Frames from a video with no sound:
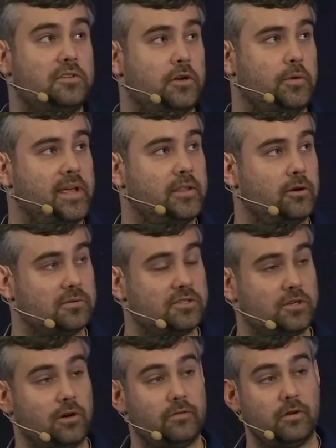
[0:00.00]
to create their own
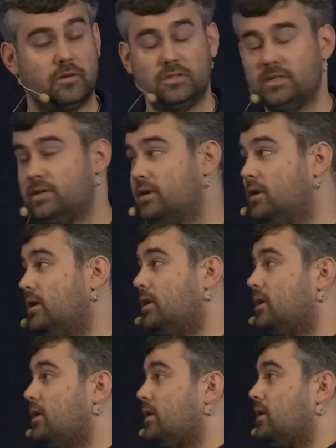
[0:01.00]
servers
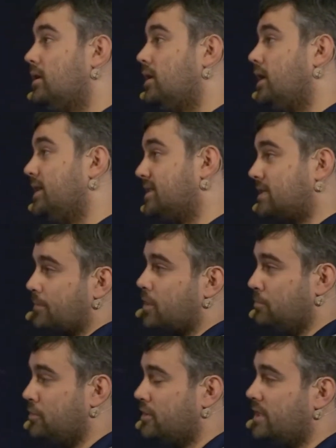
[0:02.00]
and
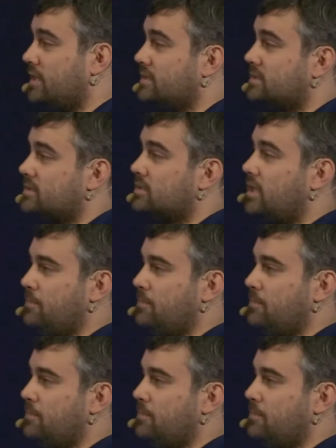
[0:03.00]
sub-communities.